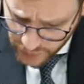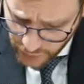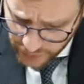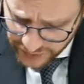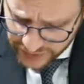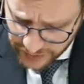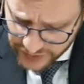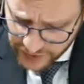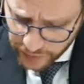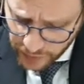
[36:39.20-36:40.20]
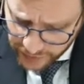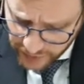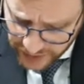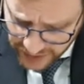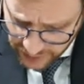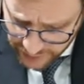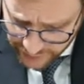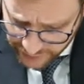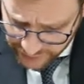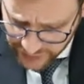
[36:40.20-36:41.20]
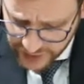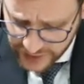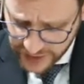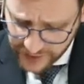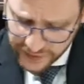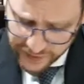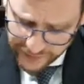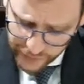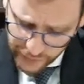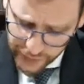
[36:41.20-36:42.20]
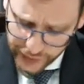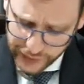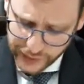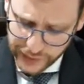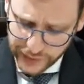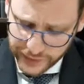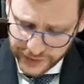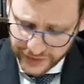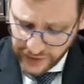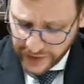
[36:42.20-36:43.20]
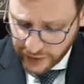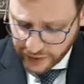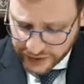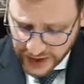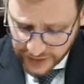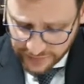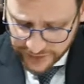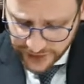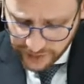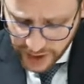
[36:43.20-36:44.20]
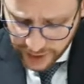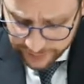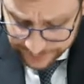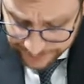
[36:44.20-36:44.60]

all his subjects were also idolaters, and therefore still they couldn't shecht. V'dilma